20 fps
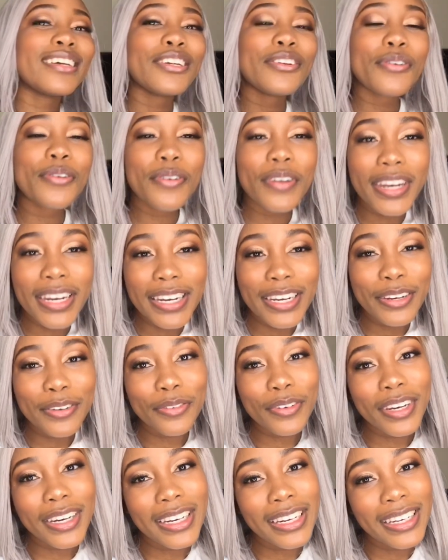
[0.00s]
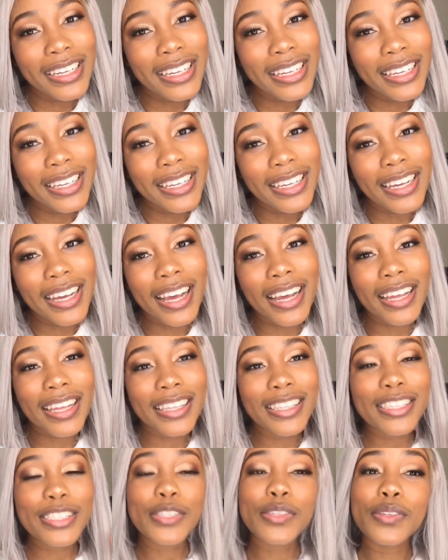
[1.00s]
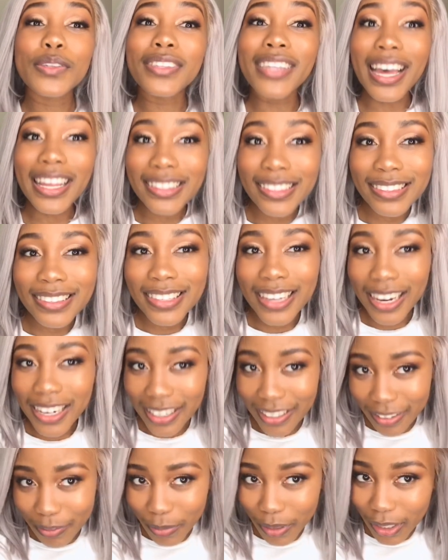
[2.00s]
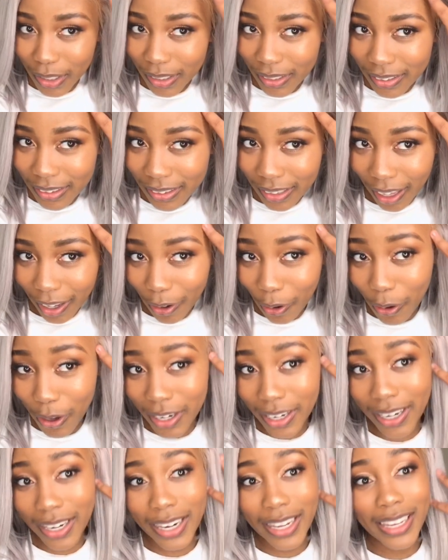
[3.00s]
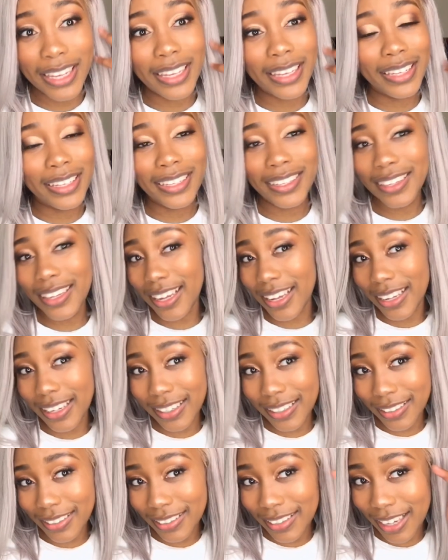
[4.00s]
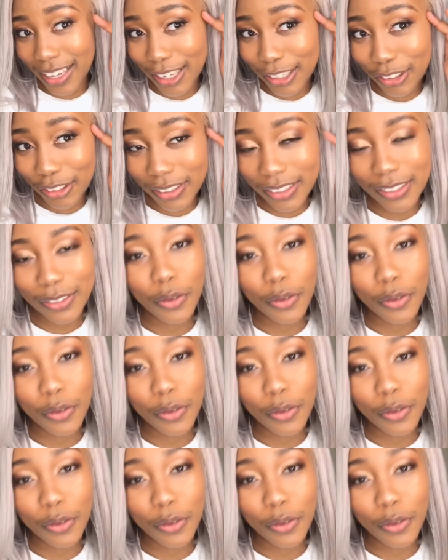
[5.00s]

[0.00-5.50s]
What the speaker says: really to that standard because I can't lay edges.